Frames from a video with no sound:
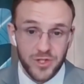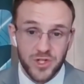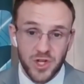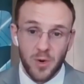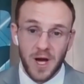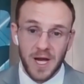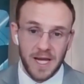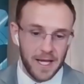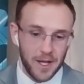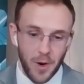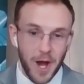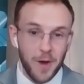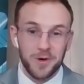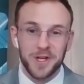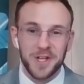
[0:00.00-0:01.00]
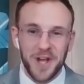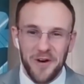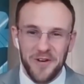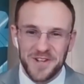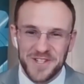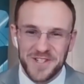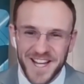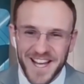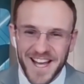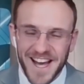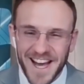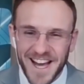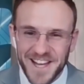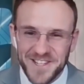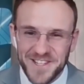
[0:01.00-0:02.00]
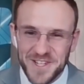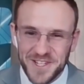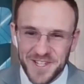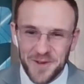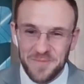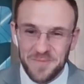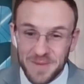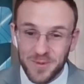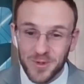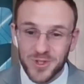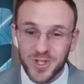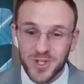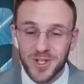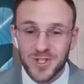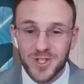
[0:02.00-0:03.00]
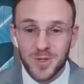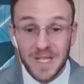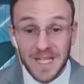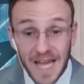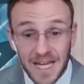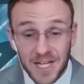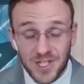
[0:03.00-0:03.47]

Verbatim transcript: So I, you know, I would encourage as, you know, people to, to engage.